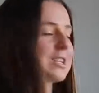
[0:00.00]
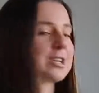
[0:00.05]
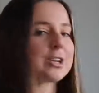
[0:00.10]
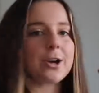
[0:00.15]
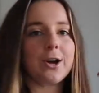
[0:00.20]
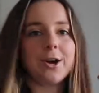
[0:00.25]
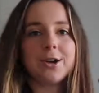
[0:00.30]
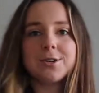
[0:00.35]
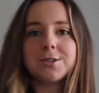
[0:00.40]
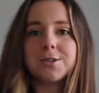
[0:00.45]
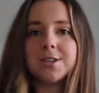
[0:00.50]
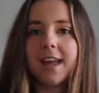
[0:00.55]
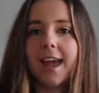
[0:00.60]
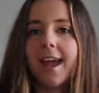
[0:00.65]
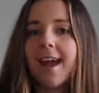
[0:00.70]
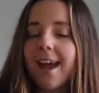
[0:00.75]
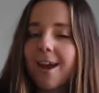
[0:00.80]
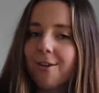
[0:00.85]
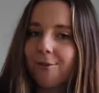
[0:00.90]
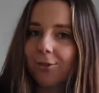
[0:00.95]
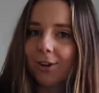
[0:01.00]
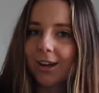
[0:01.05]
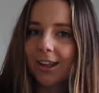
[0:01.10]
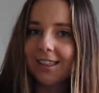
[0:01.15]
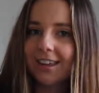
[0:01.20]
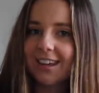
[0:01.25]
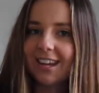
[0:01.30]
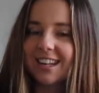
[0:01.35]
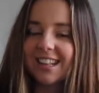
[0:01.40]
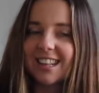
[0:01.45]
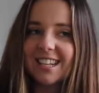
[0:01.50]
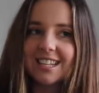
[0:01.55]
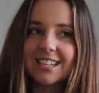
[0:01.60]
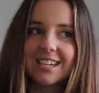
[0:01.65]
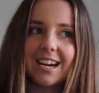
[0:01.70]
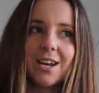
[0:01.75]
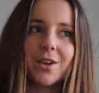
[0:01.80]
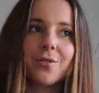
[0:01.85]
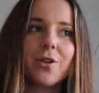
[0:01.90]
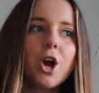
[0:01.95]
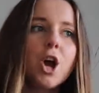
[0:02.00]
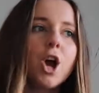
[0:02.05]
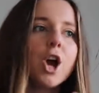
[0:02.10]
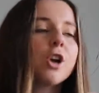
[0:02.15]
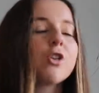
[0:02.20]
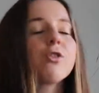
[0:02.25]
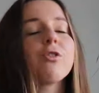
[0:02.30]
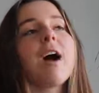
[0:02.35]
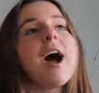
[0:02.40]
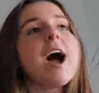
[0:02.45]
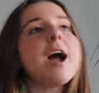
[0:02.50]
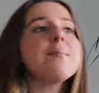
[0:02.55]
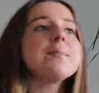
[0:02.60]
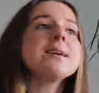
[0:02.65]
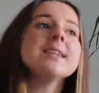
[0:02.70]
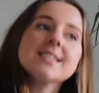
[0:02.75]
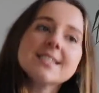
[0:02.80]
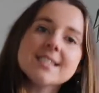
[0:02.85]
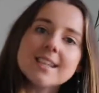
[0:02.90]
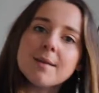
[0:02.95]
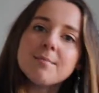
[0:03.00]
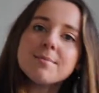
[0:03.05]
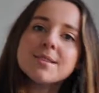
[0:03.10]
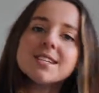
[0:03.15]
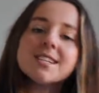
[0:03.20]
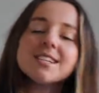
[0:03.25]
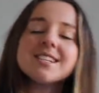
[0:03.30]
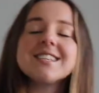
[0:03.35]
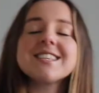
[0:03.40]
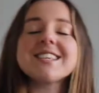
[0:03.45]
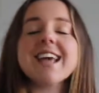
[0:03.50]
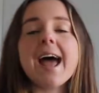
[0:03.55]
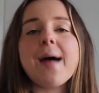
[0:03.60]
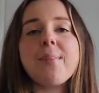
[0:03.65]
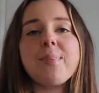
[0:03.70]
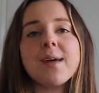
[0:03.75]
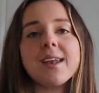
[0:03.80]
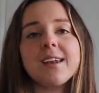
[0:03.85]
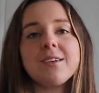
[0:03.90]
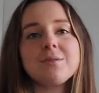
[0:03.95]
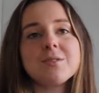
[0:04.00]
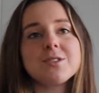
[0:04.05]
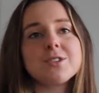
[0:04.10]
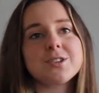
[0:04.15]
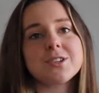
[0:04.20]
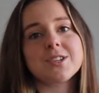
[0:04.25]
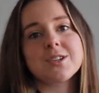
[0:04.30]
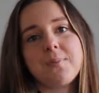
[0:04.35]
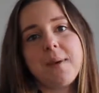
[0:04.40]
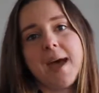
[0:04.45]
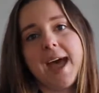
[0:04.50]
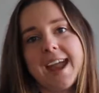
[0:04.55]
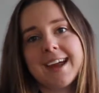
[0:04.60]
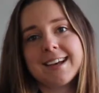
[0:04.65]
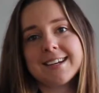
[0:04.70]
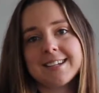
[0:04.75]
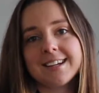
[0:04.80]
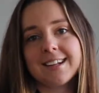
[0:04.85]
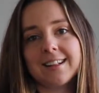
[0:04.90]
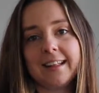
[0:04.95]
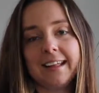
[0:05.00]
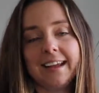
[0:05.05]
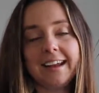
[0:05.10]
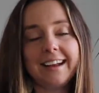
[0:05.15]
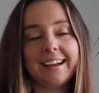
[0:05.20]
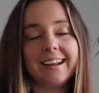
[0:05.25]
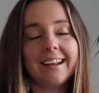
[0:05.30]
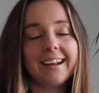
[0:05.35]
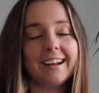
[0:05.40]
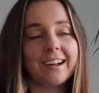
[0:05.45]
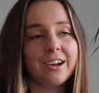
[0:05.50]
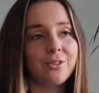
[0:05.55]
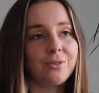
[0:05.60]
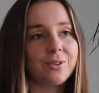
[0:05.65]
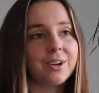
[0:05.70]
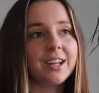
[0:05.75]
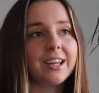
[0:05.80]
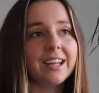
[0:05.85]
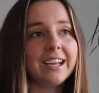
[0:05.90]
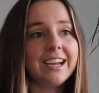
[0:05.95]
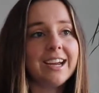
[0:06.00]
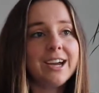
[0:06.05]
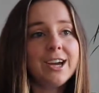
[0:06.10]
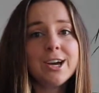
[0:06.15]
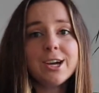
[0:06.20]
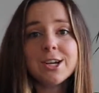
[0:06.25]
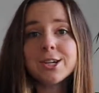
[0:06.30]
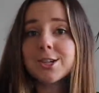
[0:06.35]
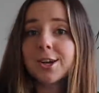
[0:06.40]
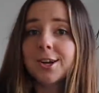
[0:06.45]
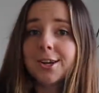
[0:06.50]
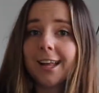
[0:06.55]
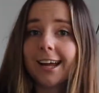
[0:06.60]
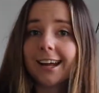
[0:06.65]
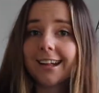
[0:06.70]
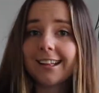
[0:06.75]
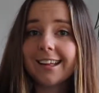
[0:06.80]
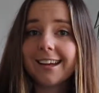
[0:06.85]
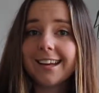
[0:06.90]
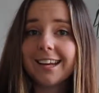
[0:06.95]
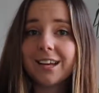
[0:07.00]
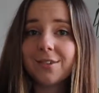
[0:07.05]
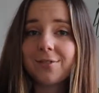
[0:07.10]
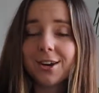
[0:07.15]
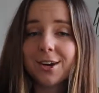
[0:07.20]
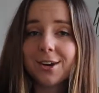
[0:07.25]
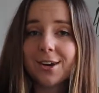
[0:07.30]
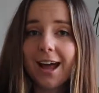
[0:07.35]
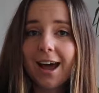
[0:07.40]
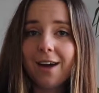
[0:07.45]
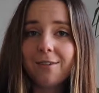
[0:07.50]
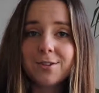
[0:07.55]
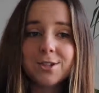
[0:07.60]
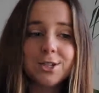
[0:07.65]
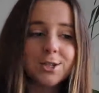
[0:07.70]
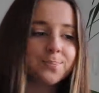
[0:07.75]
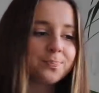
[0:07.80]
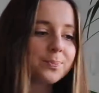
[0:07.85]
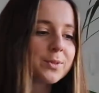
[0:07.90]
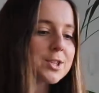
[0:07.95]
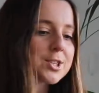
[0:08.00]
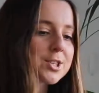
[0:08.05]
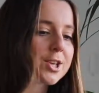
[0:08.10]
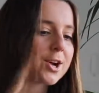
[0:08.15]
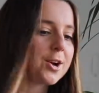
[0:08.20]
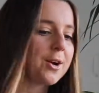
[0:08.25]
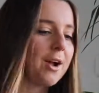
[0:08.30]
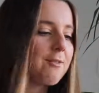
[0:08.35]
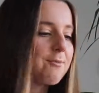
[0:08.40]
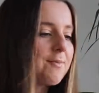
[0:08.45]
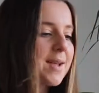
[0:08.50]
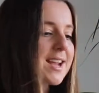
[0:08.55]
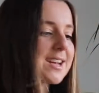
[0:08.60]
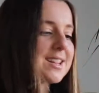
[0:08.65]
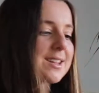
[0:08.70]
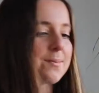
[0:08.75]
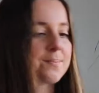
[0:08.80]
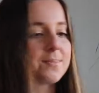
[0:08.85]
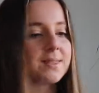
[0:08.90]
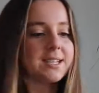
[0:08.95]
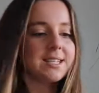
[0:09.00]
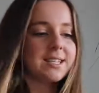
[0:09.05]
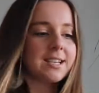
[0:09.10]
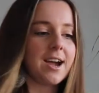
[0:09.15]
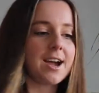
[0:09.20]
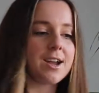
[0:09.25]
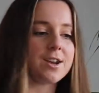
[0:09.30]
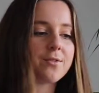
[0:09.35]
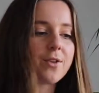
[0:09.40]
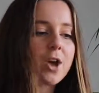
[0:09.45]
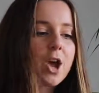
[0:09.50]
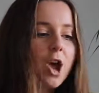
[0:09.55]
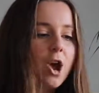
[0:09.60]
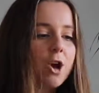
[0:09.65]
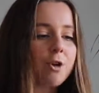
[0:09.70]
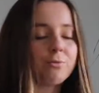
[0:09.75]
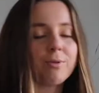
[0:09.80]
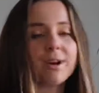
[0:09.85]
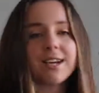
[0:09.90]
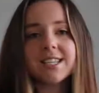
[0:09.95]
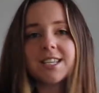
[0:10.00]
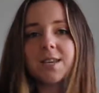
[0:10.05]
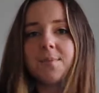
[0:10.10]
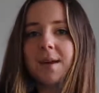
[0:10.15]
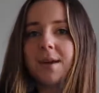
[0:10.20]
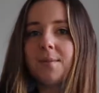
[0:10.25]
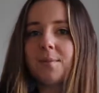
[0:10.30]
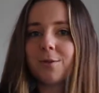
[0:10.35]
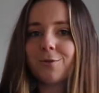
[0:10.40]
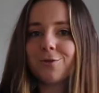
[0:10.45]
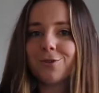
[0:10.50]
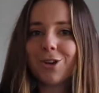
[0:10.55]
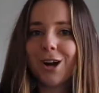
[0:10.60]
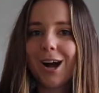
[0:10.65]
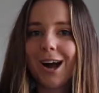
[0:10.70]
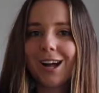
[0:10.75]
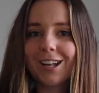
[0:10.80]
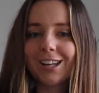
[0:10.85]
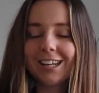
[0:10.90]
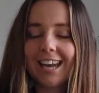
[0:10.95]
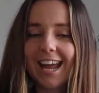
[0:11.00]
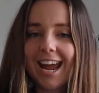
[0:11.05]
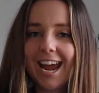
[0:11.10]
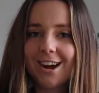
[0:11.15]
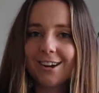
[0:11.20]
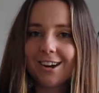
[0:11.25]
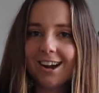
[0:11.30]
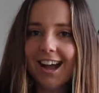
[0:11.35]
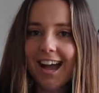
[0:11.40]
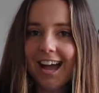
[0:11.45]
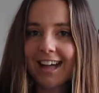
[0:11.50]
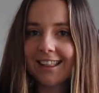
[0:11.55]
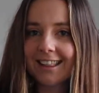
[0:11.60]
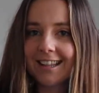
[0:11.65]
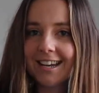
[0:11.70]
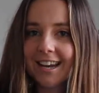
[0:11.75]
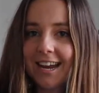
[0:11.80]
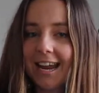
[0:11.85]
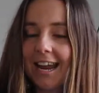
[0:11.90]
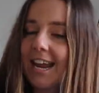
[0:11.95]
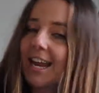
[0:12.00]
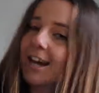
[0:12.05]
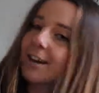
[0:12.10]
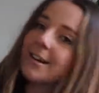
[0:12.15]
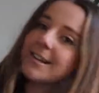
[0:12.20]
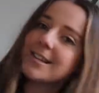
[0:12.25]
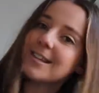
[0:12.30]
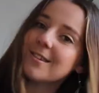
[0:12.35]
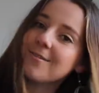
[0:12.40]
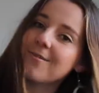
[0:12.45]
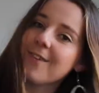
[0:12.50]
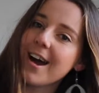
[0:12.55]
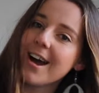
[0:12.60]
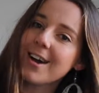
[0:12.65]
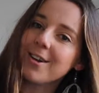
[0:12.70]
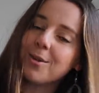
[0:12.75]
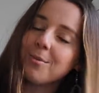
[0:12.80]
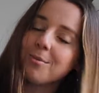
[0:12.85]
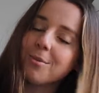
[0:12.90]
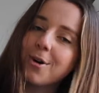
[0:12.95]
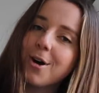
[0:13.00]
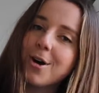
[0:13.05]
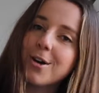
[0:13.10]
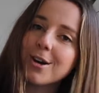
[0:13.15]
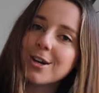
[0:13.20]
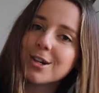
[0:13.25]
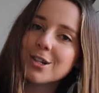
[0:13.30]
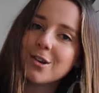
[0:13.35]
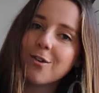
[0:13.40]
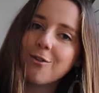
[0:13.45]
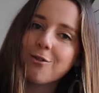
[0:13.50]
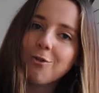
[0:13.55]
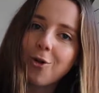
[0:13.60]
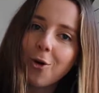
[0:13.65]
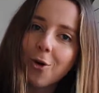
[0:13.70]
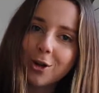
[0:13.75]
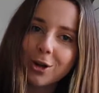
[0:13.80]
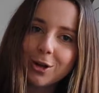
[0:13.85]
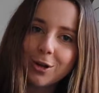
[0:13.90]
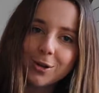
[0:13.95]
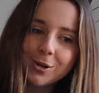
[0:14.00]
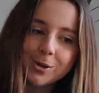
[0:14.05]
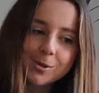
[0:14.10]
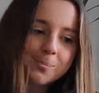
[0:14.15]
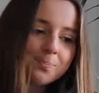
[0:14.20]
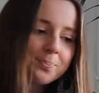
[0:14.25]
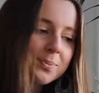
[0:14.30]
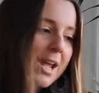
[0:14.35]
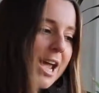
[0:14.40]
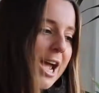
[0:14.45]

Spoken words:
it coated everything in this kind of grimy substance, and then it was just a pain to clean, and I really don't like cleaning if I don't have to. So I've made up this kind of recipe, a bit of trial and error, and then here is the final product for you.